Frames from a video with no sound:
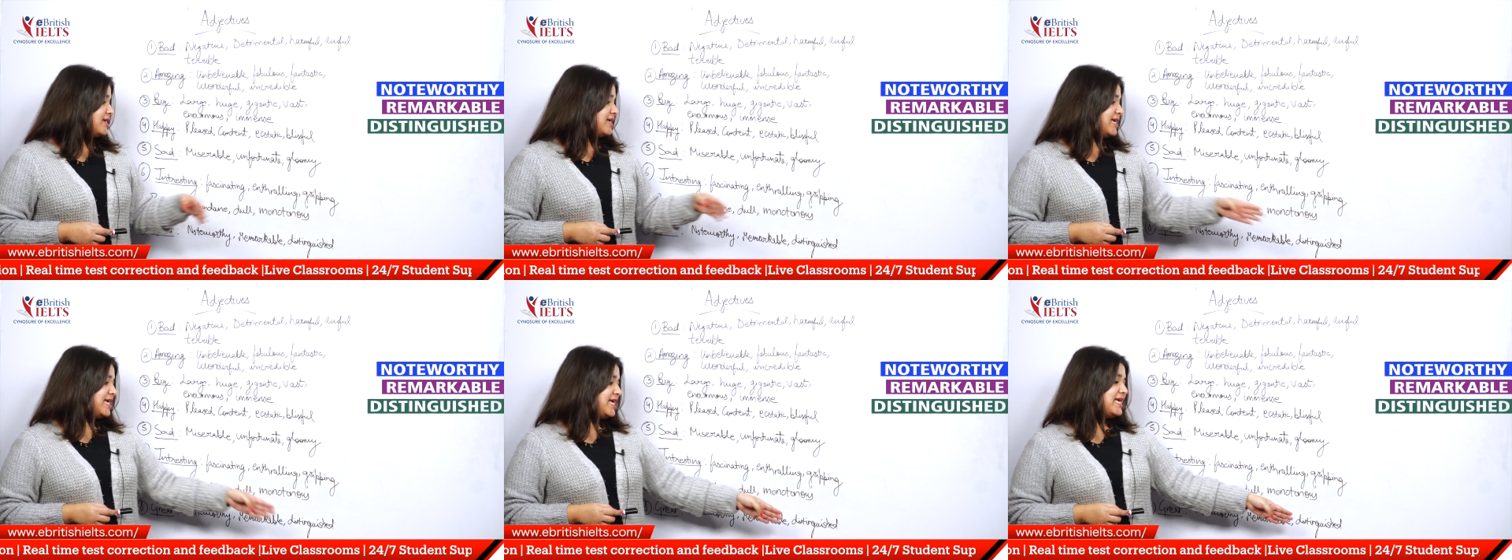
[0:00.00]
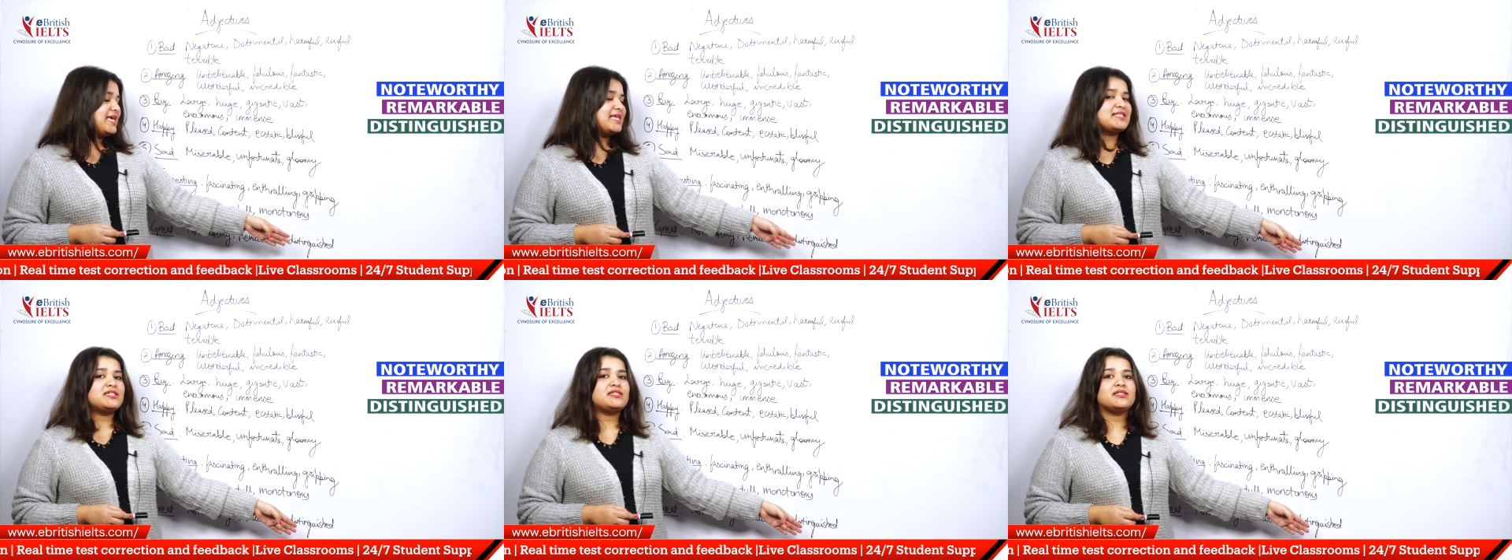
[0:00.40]
he
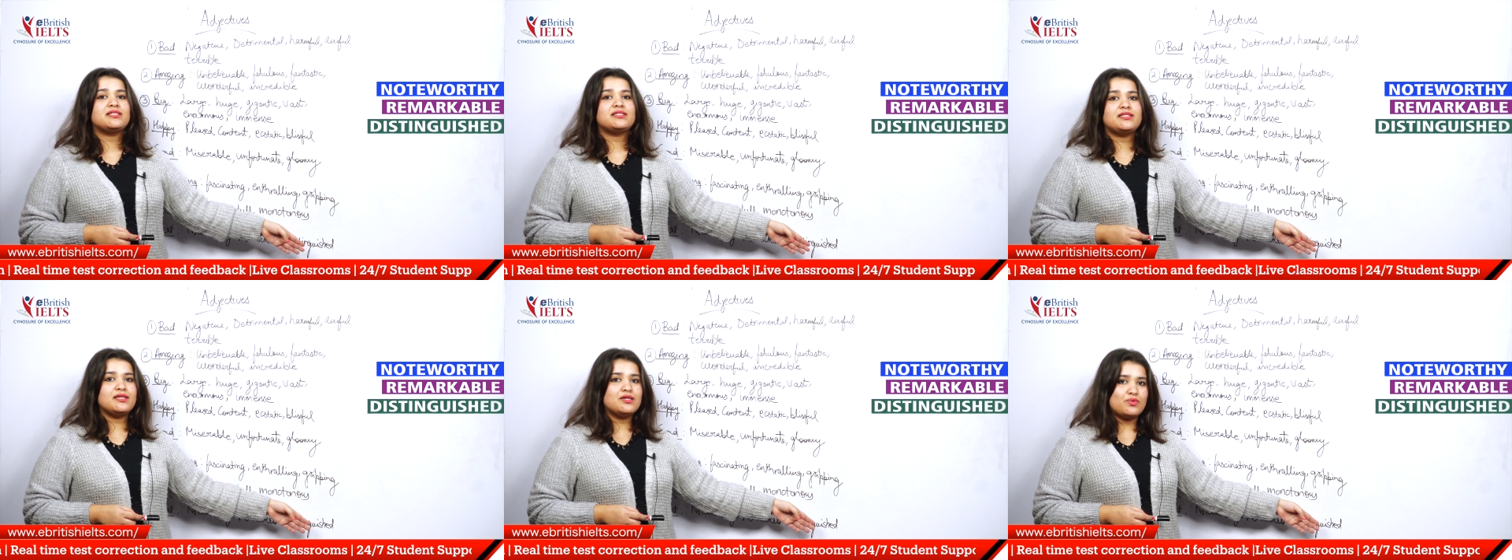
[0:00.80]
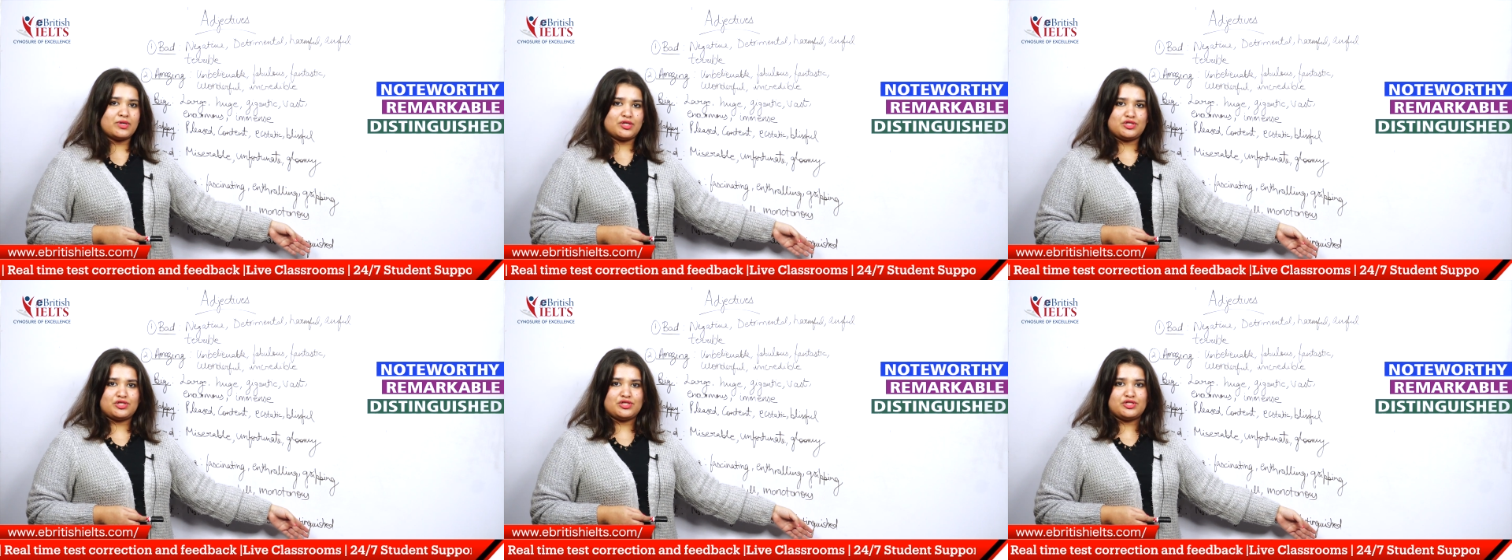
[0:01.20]
is a
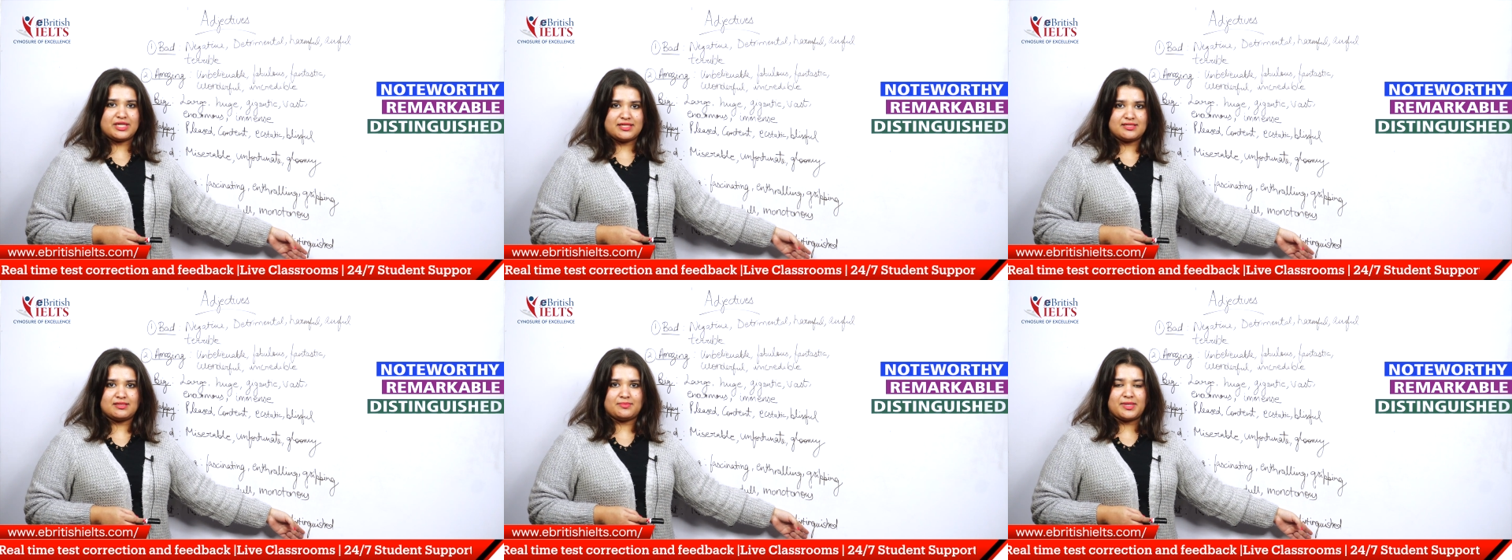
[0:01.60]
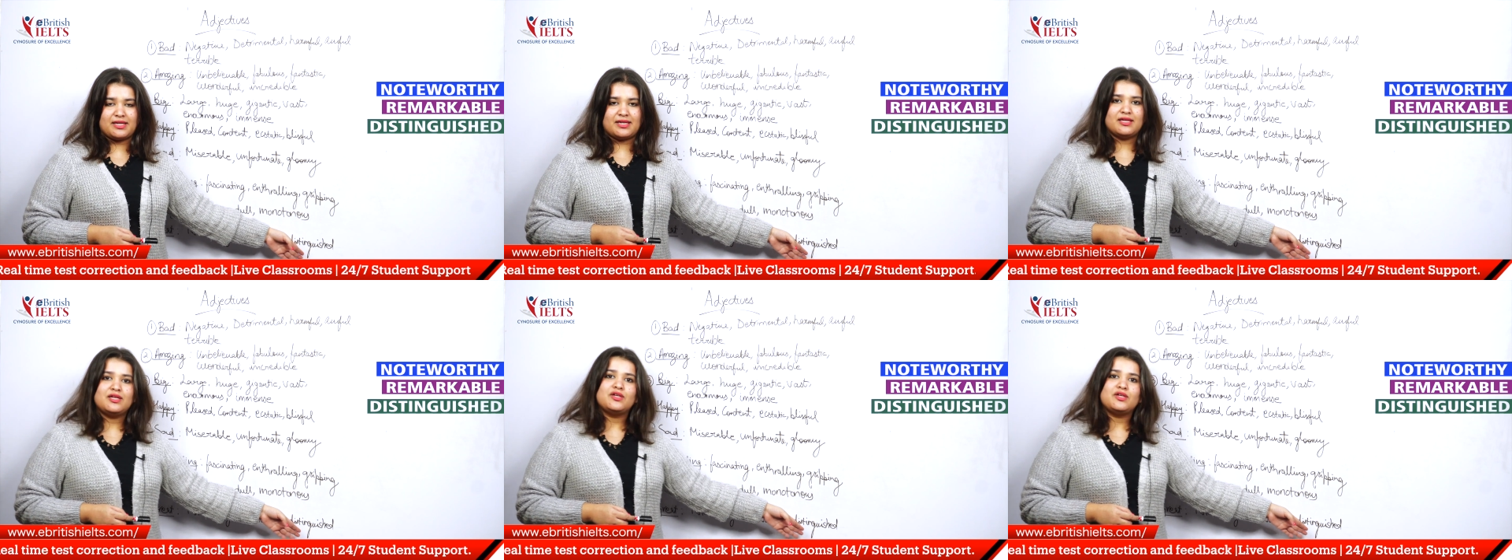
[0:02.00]
distinguished gentleman.